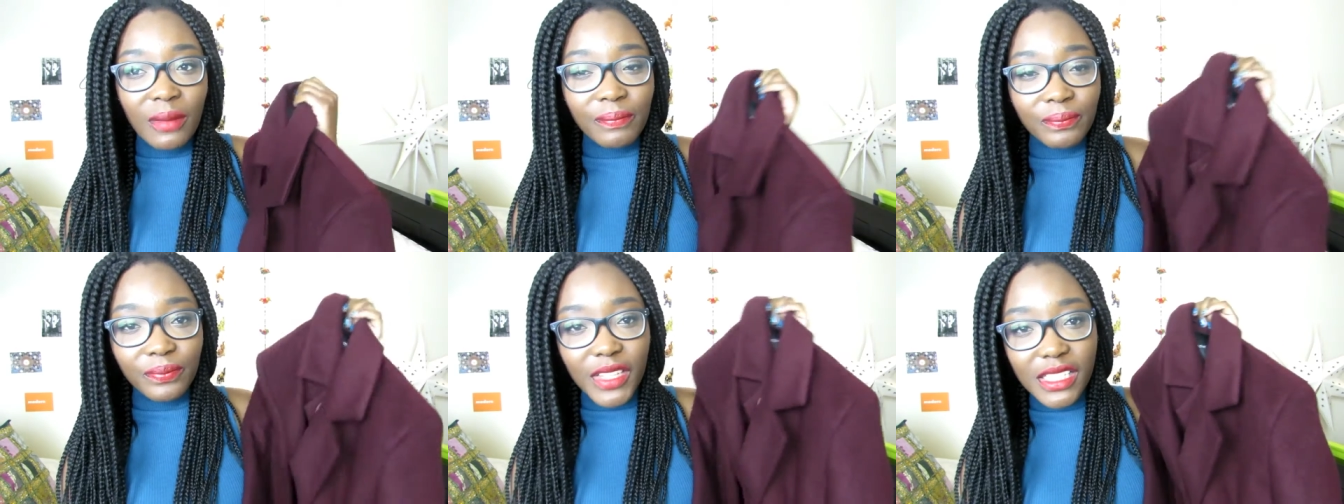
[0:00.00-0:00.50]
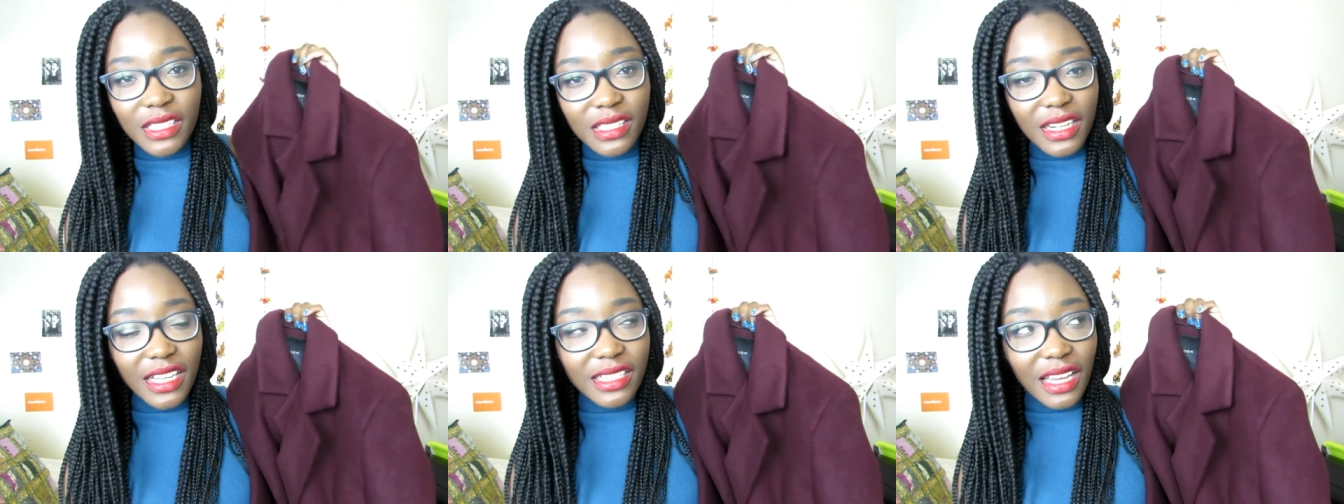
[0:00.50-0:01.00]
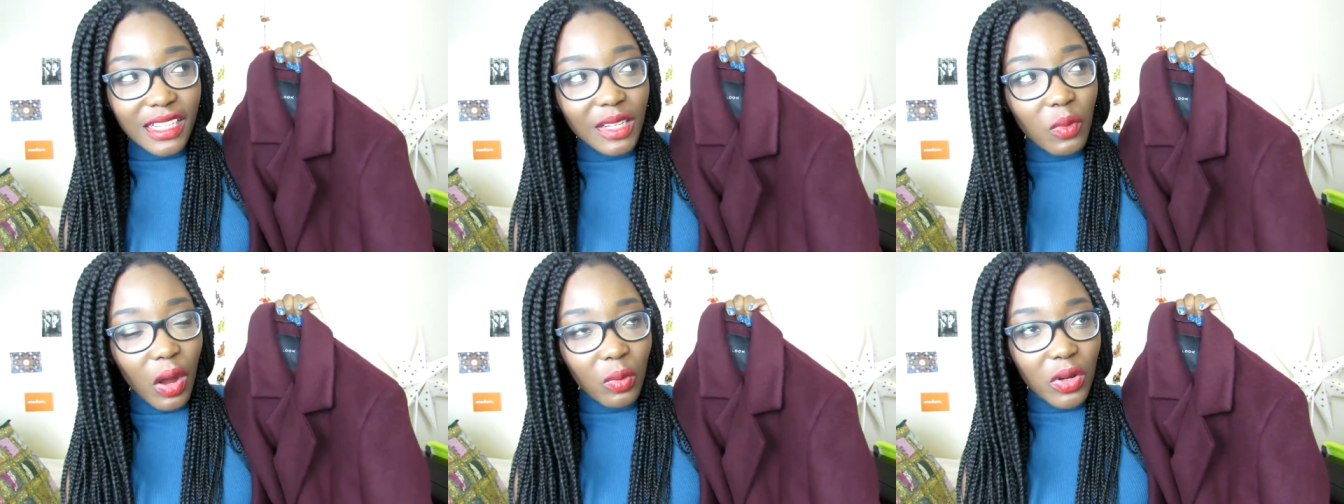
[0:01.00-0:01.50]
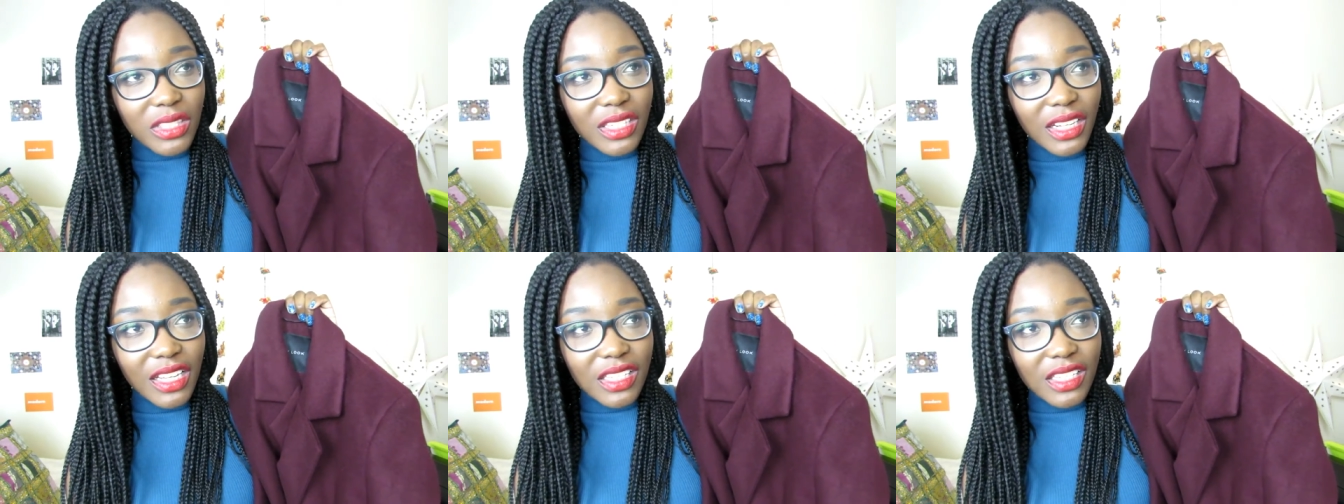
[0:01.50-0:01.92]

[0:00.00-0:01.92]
this isn't exactly what I wanted.